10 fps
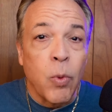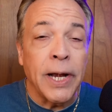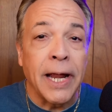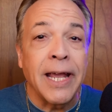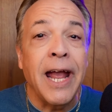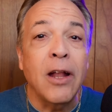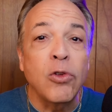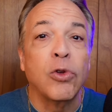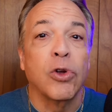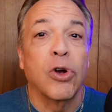When I
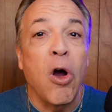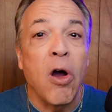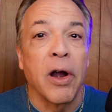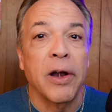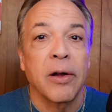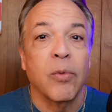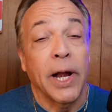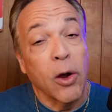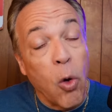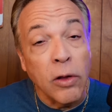canceled the card,
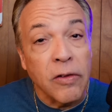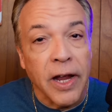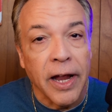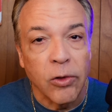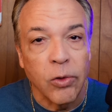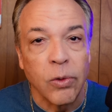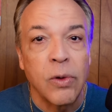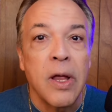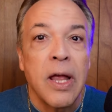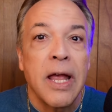when I called to
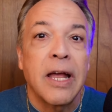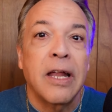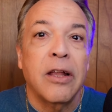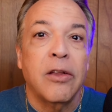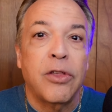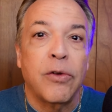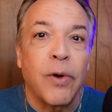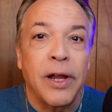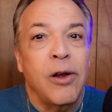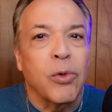cancel,
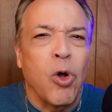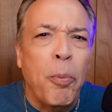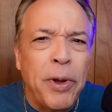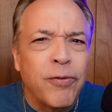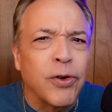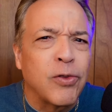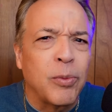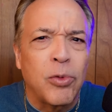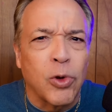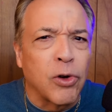the you know, I was hoping for
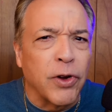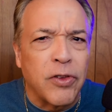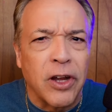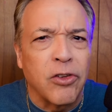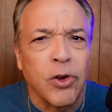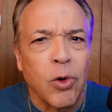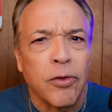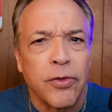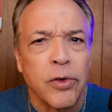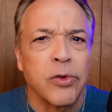some sort of retention
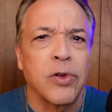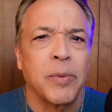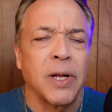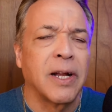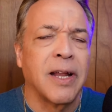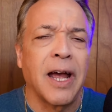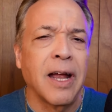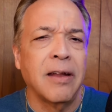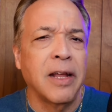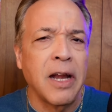offer or something like
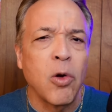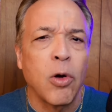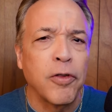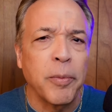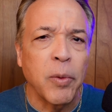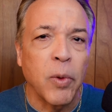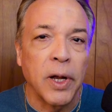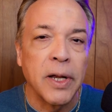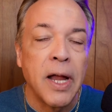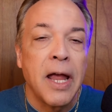that. They didn't offer me
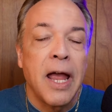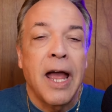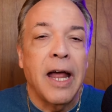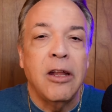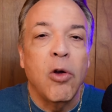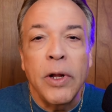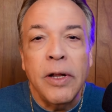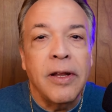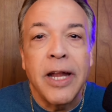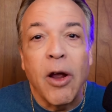one. And the
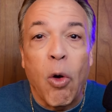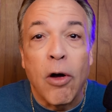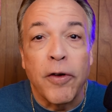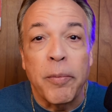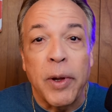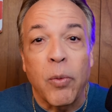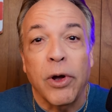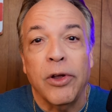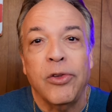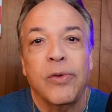only thing they offered me
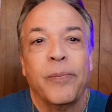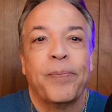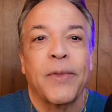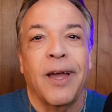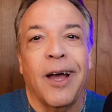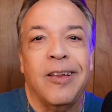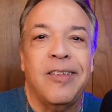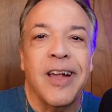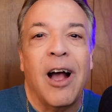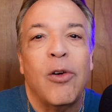was a
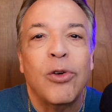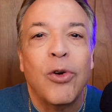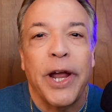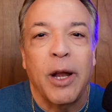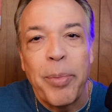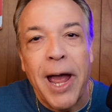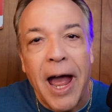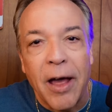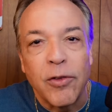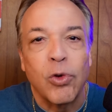downgrade
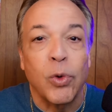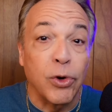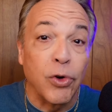path to a